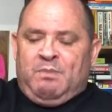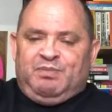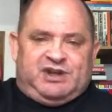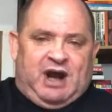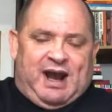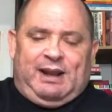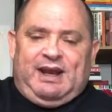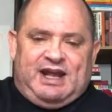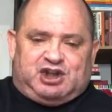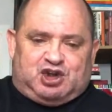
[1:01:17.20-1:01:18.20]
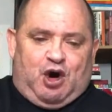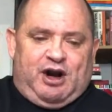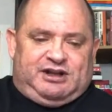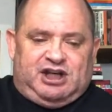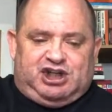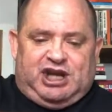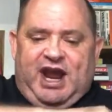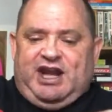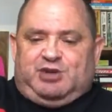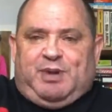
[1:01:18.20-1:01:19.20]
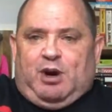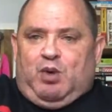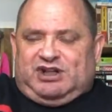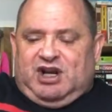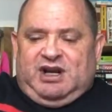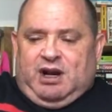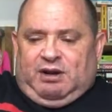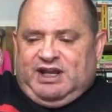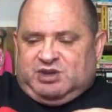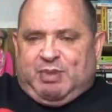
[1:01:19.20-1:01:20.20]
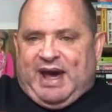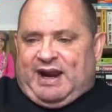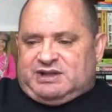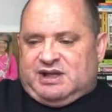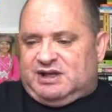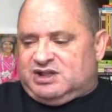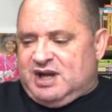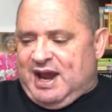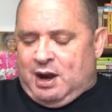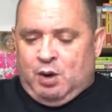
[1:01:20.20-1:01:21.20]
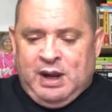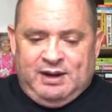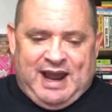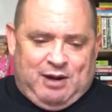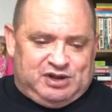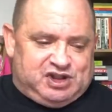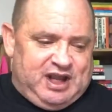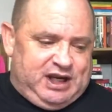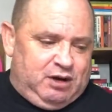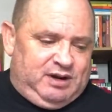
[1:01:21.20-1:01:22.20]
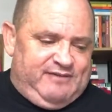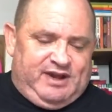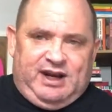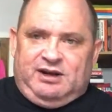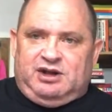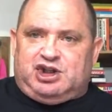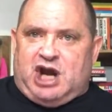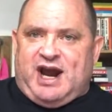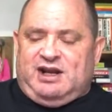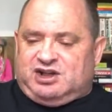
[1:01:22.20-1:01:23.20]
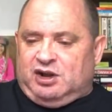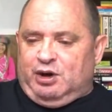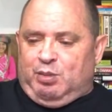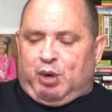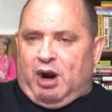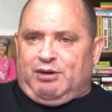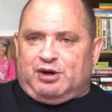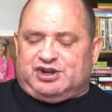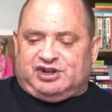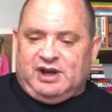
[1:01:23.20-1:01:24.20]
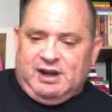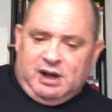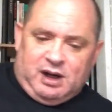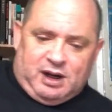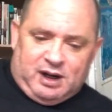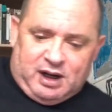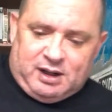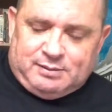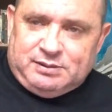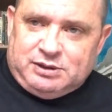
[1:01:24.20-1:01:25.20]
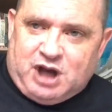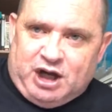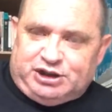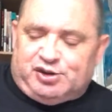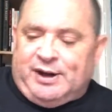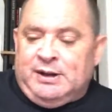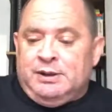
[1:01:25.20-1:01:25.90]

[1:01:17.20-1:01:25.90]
Thailand had started to change, but it wasn't nearly as bad as it is now. Now it's like you're living in China's little brother's country.